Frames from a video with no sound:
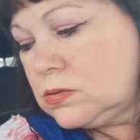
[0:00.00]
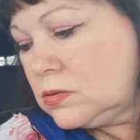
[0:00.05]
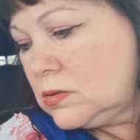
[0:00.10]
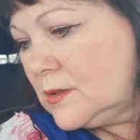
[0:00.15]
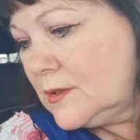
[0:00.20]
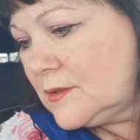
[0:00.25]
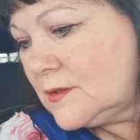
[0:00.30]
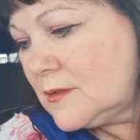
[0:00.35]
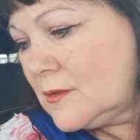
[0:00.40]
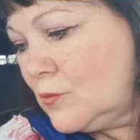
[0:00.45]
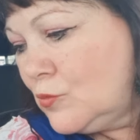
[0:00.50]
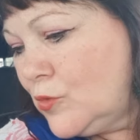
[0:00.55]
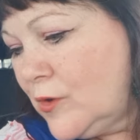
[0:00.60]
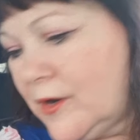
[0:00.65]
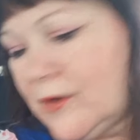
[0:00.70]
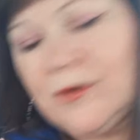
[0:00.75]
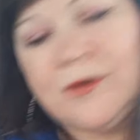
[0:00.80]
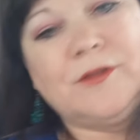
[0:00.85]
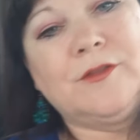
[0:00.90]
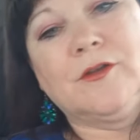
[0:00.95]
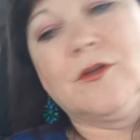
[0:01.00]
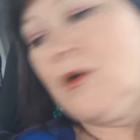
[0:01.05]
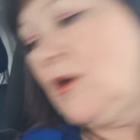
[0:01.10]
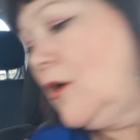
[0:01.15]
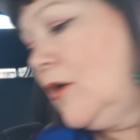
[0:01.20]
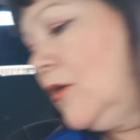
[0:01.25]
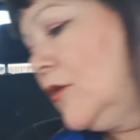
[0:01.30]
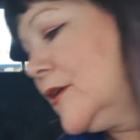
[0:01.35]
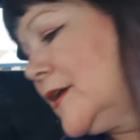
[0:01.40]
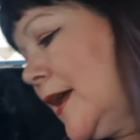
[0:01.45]
That's somewhere in the
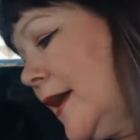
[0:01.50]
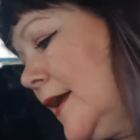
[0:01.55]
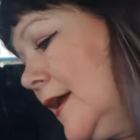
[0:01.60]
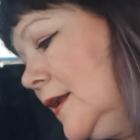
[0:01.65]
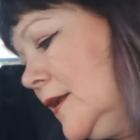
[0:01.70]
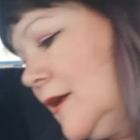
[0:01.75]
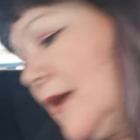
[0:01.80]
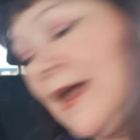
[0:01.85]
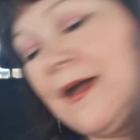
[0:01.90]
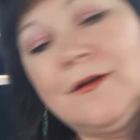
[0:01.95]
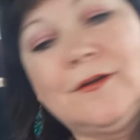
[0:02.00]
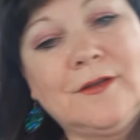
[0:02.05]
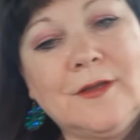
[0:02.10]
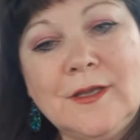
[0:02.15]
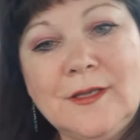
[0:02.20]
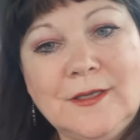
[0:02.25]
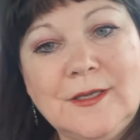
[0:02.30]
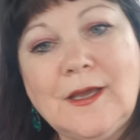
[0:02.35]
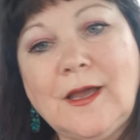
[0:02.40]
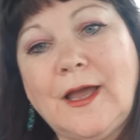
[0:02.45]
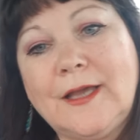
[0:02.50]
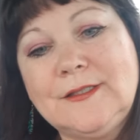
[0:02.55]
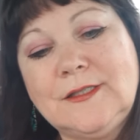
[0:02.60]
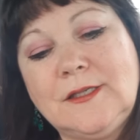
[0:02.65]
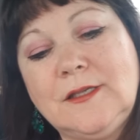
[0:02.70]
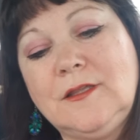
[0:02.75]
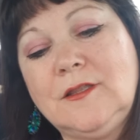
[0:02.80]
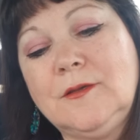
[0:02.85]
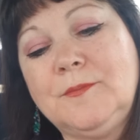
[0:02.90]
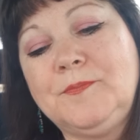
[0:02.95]
car. Okay, anyhow. Yeah, I
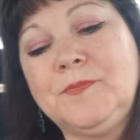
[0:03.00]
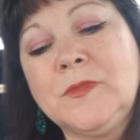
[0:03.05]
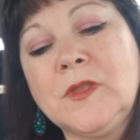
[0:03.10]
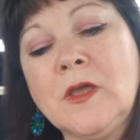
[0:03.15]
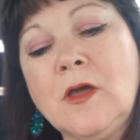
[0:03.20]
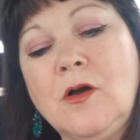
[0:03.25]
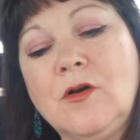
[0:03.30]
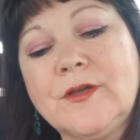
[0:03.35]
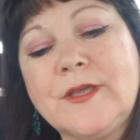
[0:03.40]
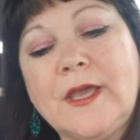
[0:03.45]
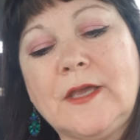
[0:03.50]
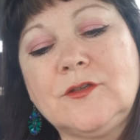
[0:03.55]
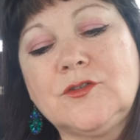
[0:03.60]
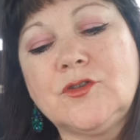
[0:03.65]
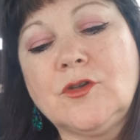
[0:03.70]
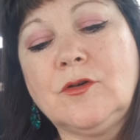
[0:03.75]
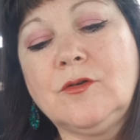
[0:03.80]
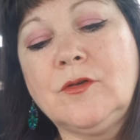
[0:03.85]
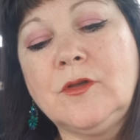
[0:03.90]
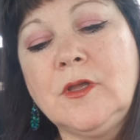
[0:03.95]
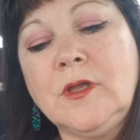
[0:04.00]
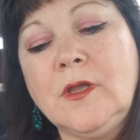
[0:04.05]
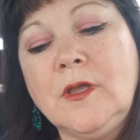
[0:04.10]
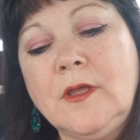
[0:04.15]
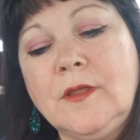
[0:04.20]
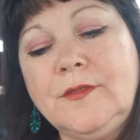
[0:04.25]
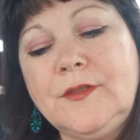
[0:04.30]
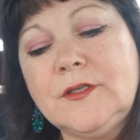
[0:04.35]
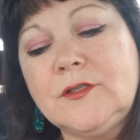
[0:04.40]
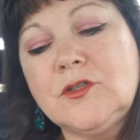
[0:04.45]
see them. Okay, so
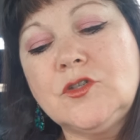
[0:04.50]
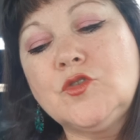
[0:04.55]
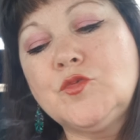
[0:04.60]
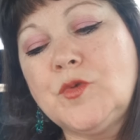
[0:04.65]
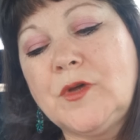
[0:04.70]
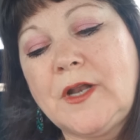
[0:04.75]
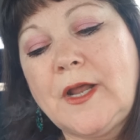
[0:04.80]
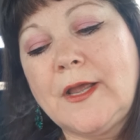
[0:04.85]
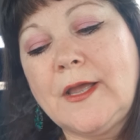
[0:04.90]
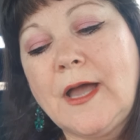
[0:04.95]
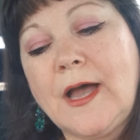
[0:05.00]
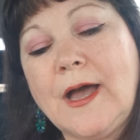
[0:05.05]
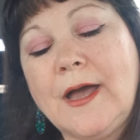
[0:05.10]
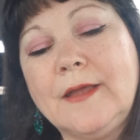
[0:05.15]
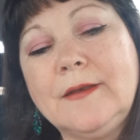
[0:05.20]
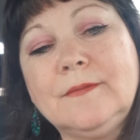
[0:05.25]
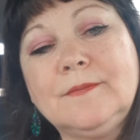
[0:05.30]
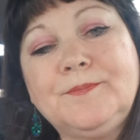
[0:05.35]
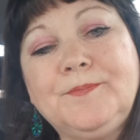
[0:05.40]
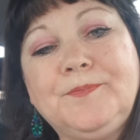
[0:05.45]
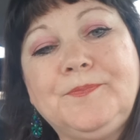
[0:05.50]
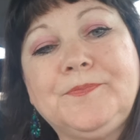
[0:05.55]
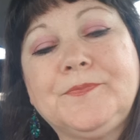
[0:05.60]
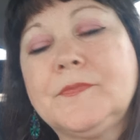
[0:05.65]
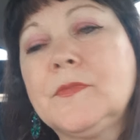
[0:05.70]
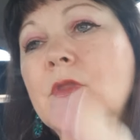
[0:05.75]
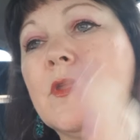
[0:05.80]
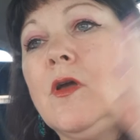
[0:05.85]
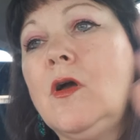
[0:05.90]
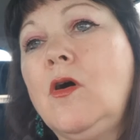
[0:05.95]
this is what I got.
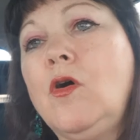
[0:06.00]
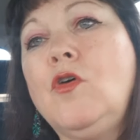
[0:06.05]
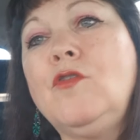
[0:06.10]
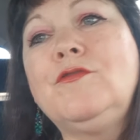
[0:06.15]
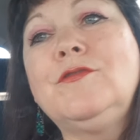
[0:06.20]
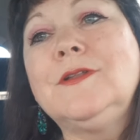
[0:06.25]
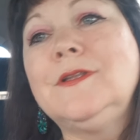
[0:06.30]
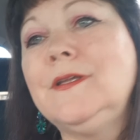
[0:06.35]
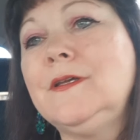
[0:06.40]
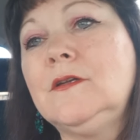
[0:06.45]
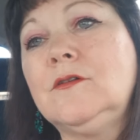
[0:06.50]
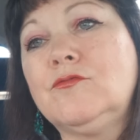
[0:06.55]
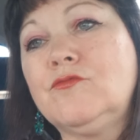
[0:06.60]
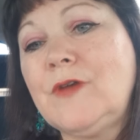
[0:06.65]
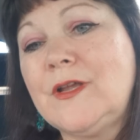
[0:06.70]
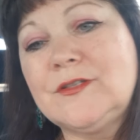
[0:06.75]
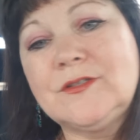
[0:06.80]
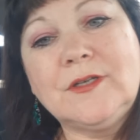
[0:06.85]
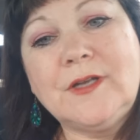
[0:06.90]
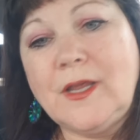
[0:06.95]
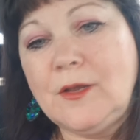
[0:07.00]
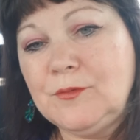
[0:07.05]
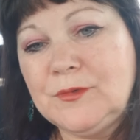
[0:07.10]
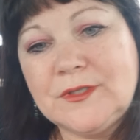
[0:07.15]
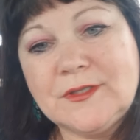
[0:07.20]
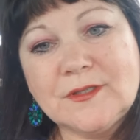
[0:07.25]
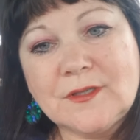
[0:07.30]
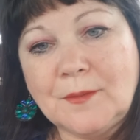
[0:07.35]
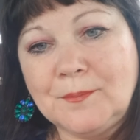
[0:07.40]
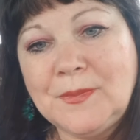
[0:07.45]
Hopefully it'll resonate
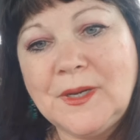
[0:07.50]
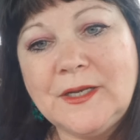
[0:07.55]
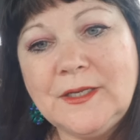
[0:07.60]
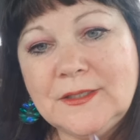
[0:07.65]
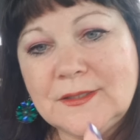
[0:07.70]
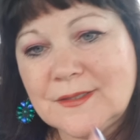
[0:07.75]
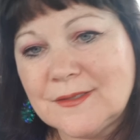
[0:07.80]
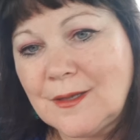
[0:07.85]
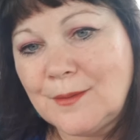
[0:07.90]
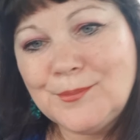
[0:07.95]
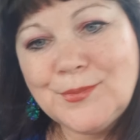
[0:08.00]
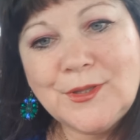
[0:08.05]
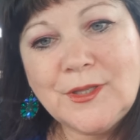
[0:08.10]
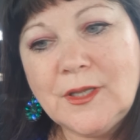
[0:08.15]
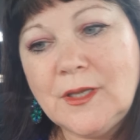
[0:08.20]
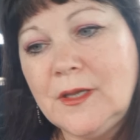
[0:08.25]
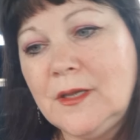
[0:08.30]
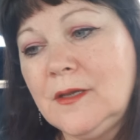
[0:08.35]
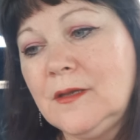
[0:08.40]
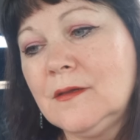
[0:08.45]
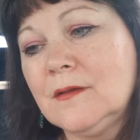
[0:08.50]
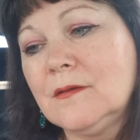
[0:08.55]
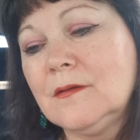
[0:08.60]
with somebody, something.